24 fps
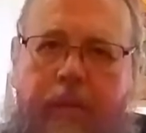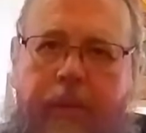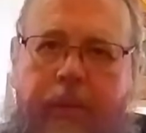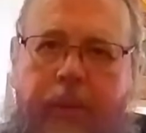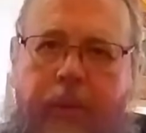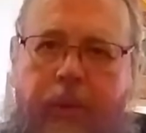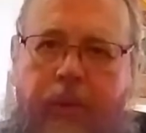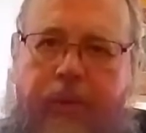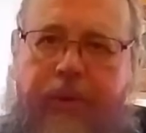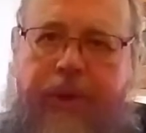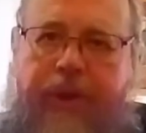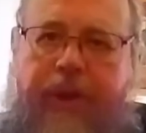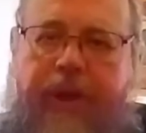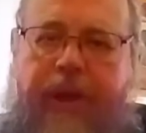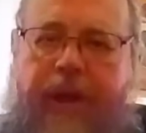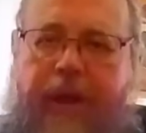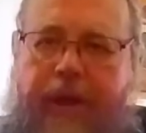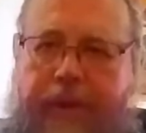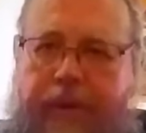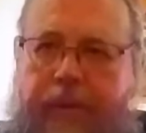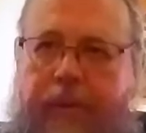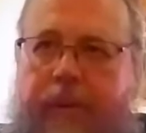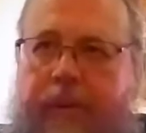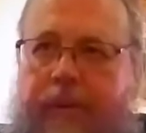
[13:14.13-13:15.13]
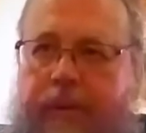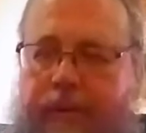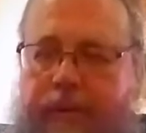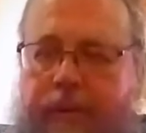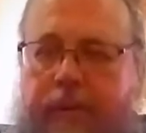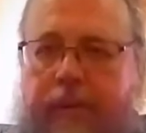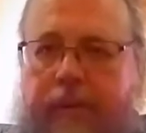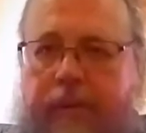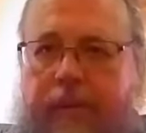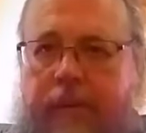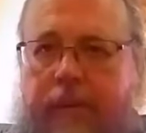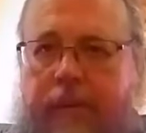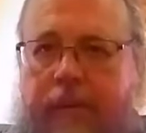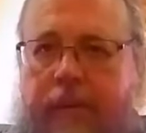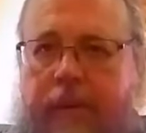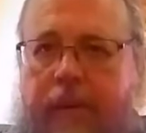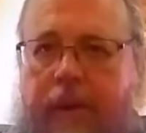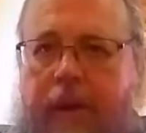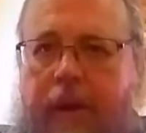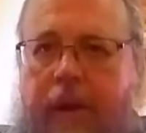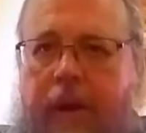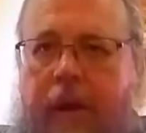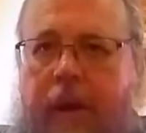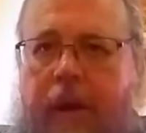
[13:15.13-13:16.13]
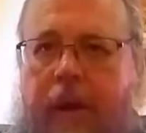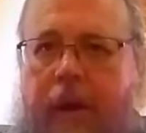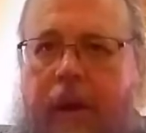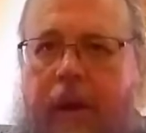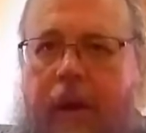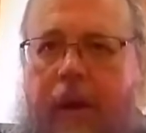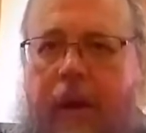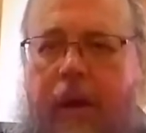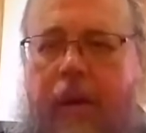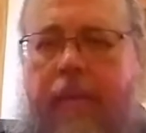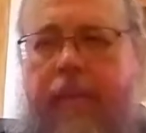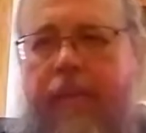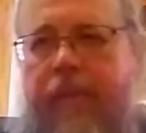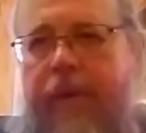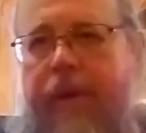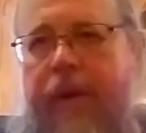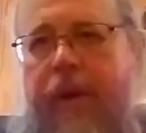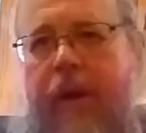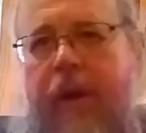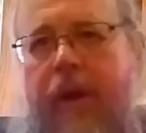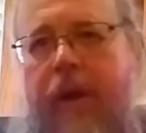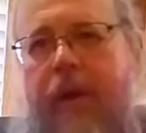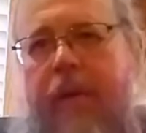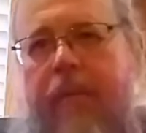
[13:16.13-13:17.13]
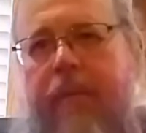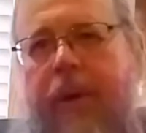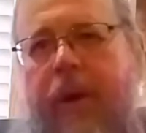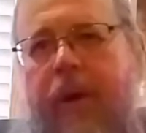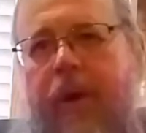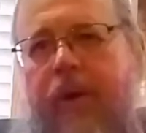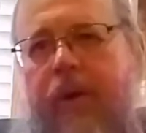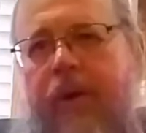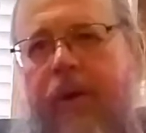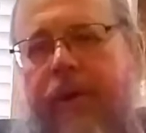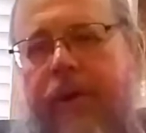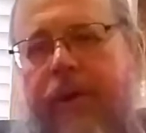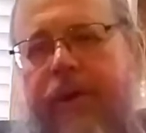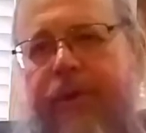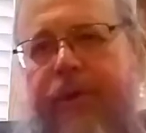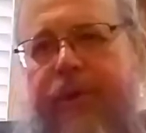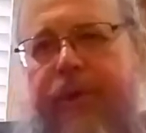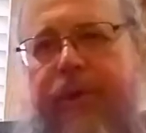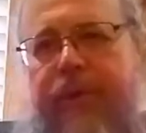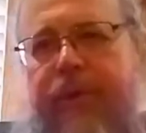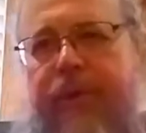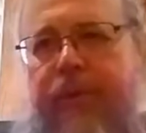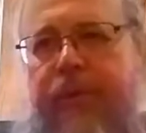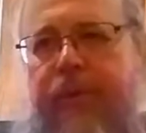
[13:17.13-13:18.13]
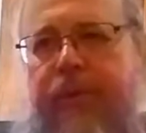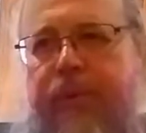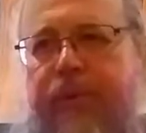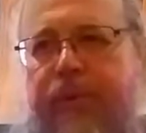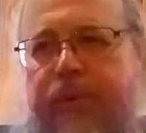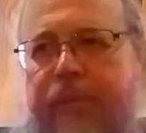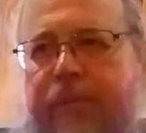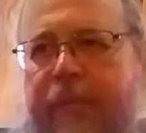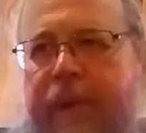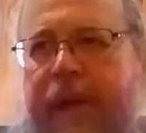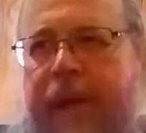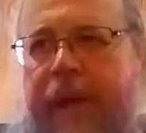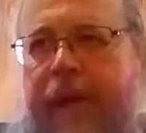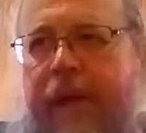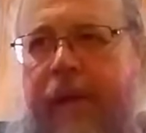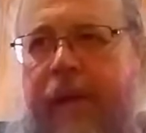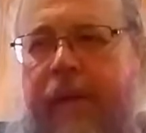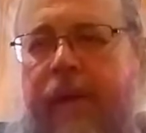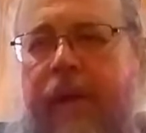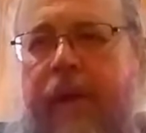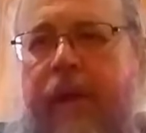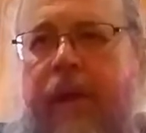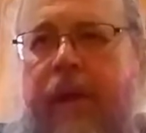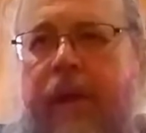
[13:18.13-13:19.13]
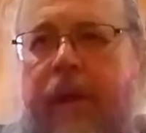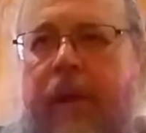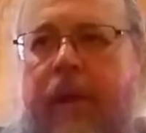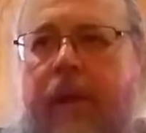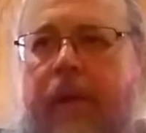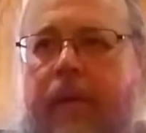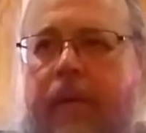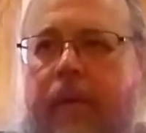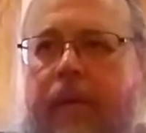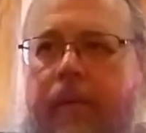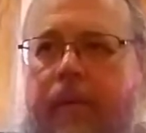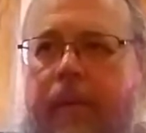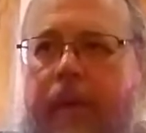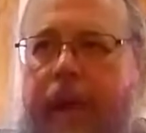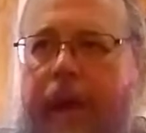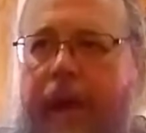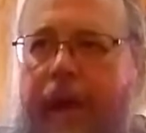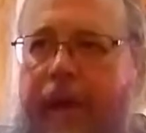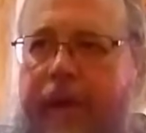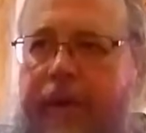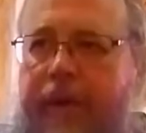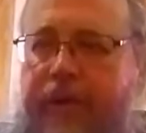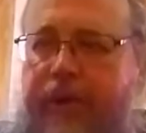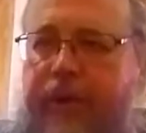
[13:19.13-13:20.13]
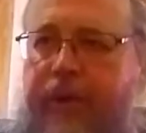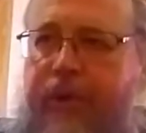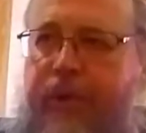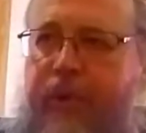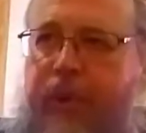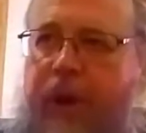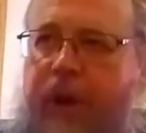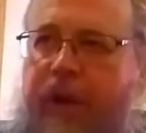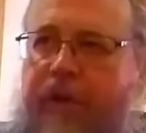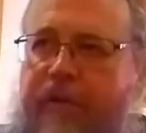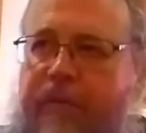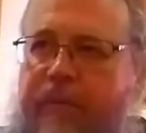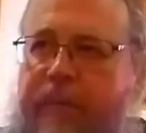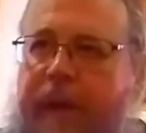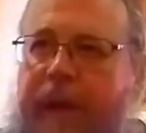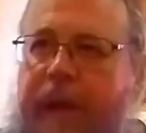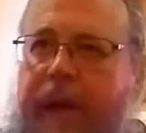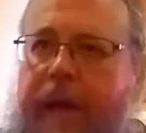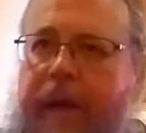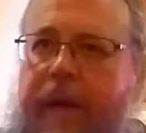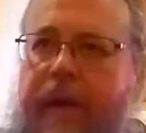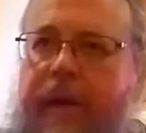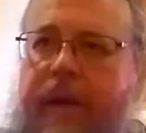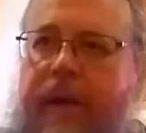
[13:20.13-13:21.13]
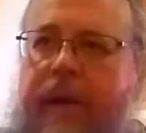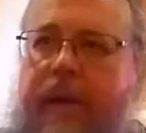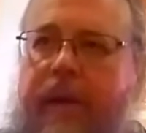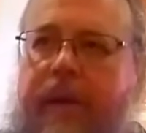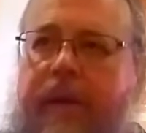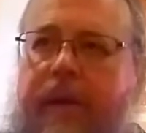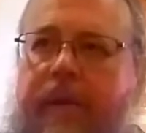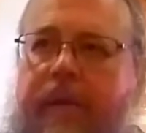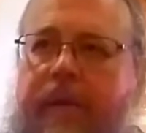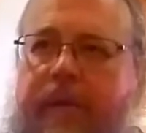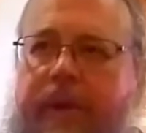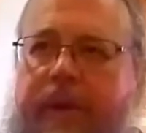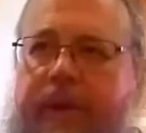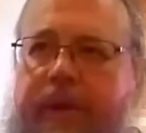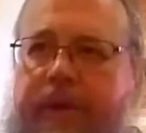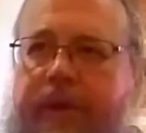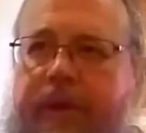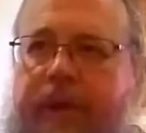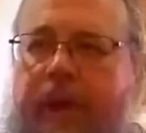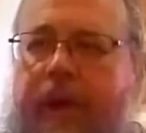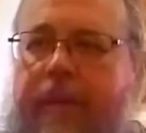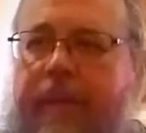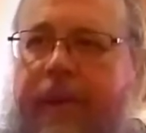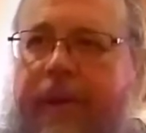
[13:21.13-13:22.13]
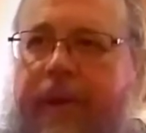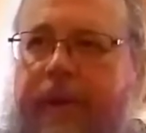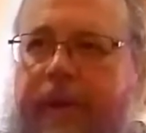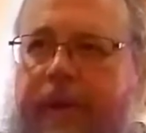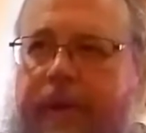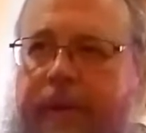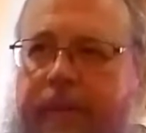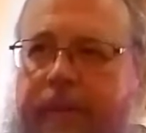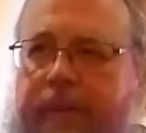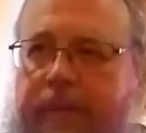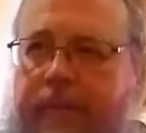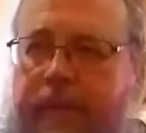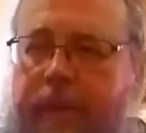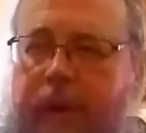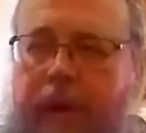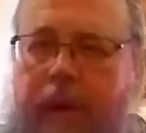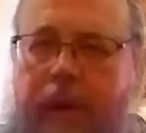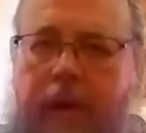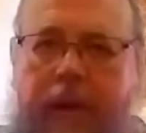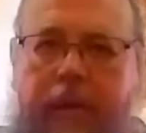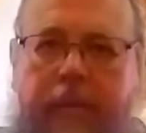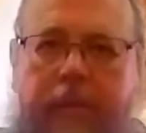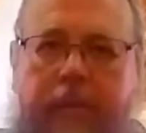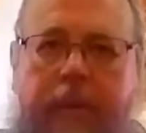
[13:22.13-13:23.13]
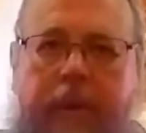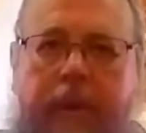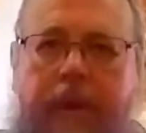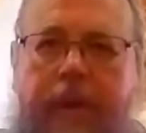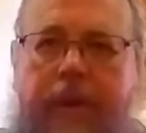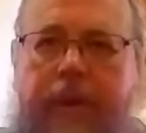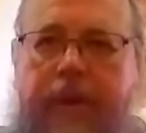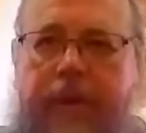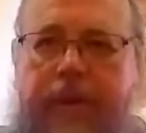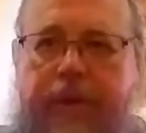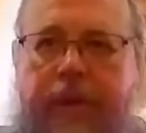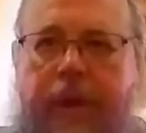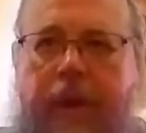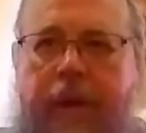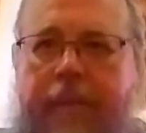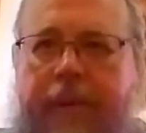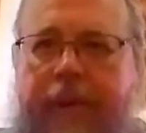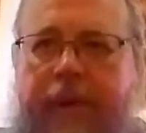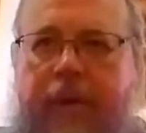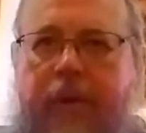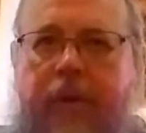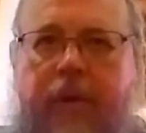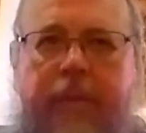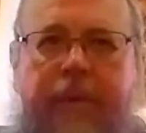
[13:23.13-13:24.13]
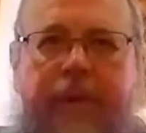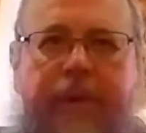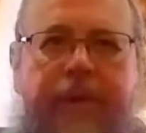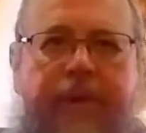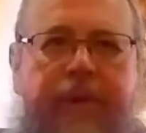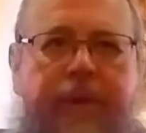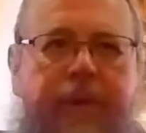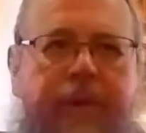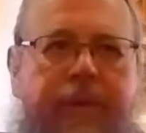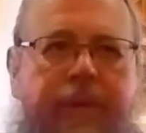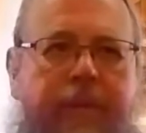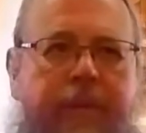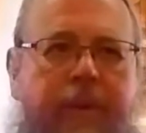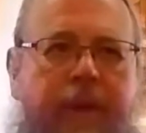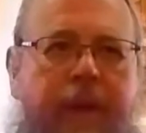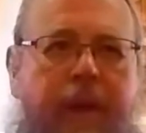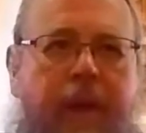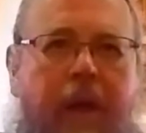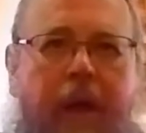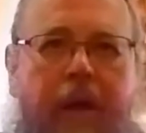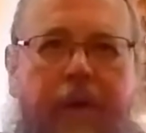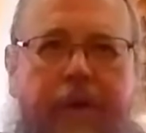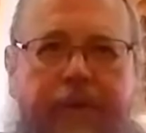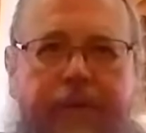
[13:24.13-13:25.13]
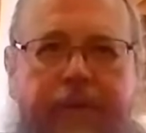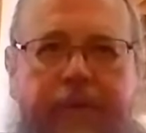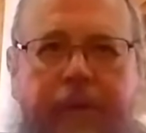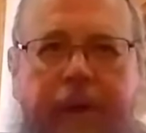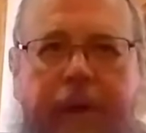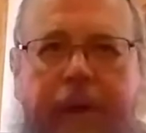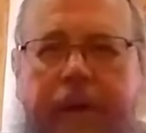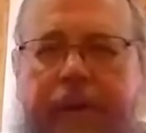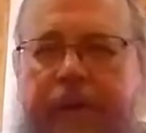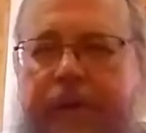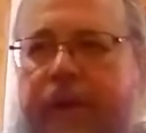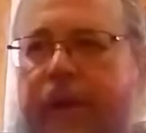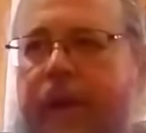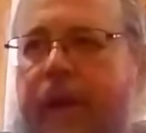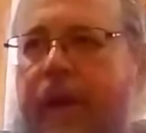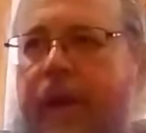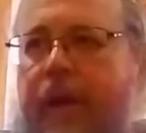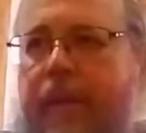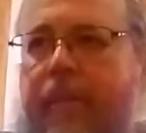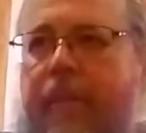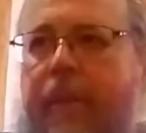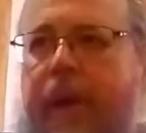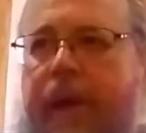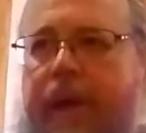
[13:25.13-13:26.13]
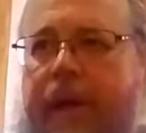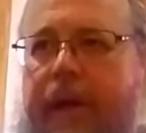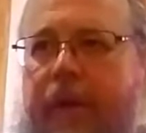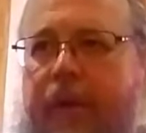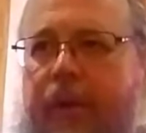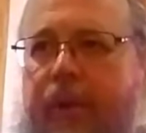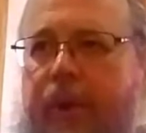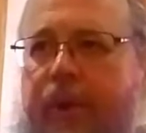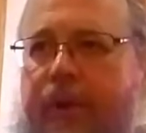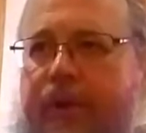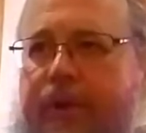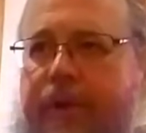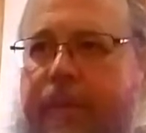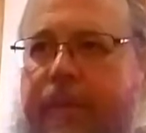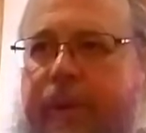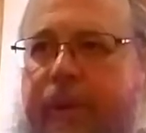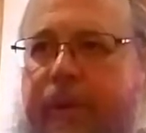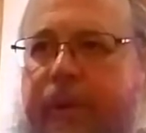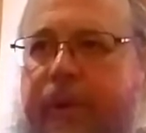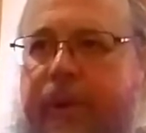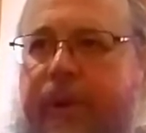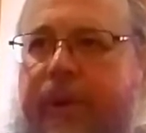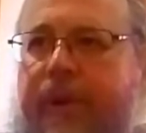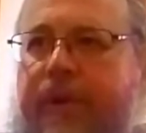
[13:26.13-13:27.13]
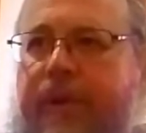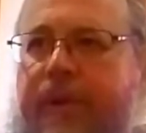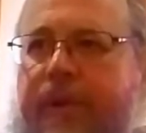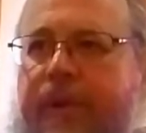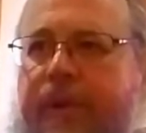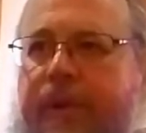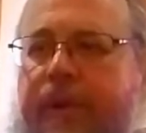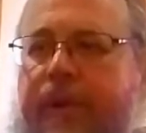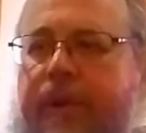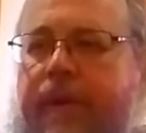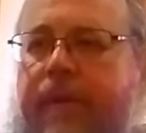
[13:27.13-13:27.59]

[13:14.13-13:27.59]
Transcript: pulled together uh, partly to do battle and to drive back the Islamic, uh, the Islamic armies out of France back across the Pyrenees